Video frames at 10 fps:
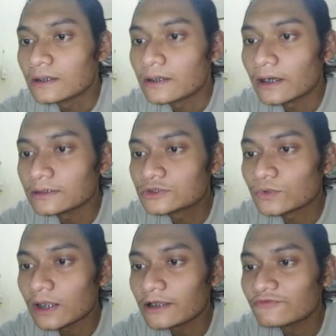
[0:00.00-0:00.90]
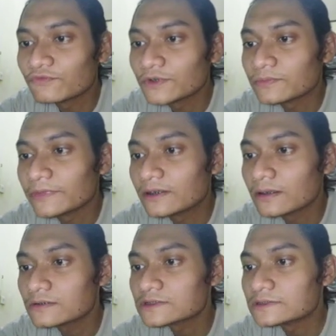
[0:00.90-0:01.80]
hard to live with
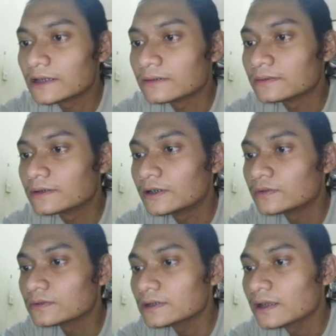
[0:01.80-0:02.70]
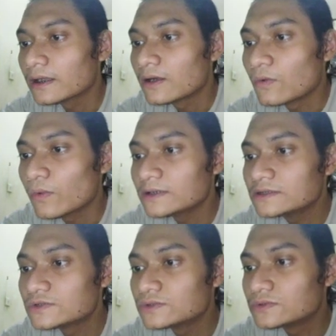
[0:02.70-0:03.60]
because they genuinely want
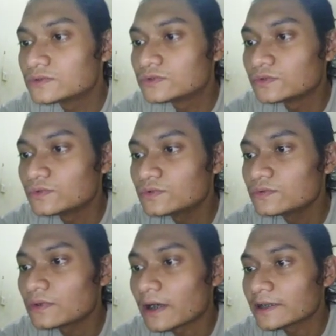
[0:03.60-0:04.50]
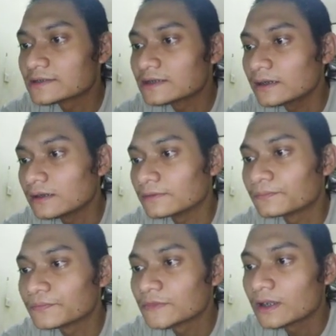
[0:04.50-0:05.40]
to do the right thing.
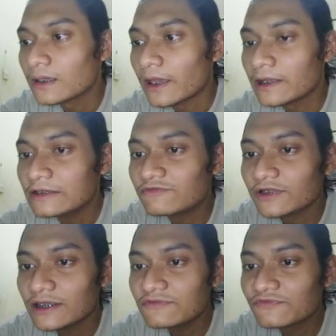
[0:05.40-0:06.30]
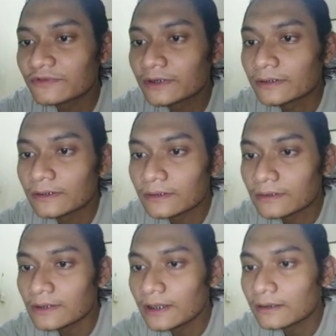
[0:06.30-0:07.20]
And even if
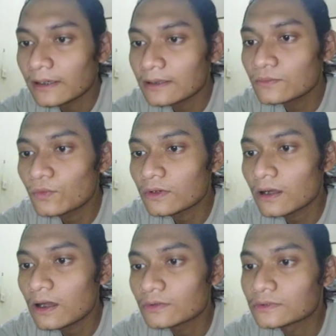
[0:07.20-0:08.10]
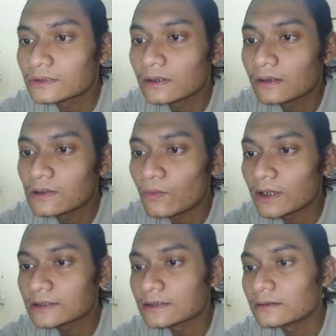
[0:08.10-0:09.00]
they can work out
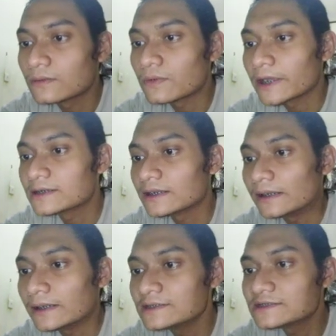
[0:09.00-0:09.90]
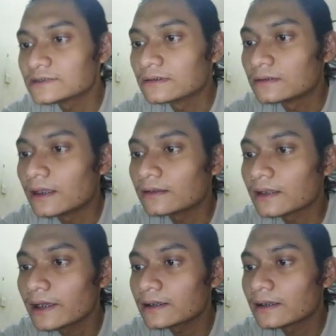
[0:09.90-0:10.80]
what right thing is, they
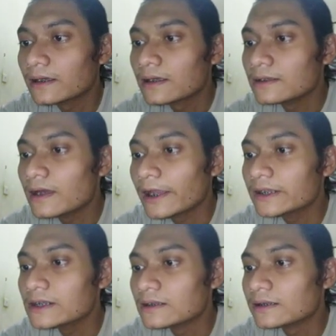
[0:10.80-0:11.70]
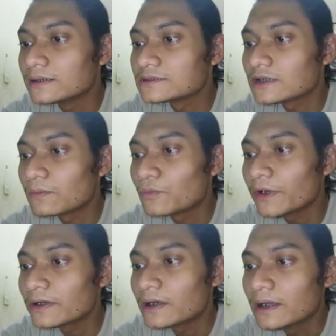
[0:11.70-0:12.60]
like the idea that
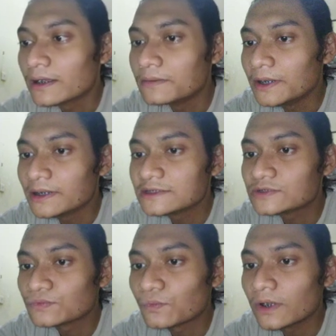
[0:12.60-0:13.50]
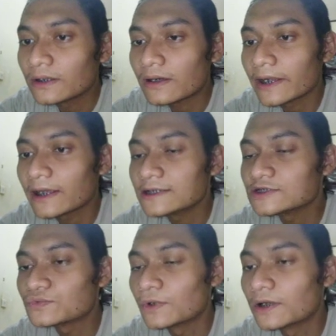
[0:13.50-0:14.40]
somewhere there is one right
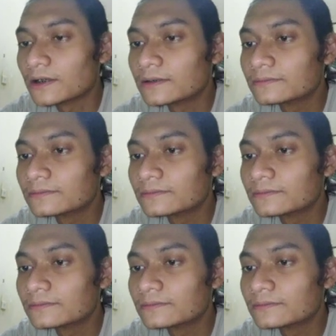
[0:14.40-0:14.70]
answer.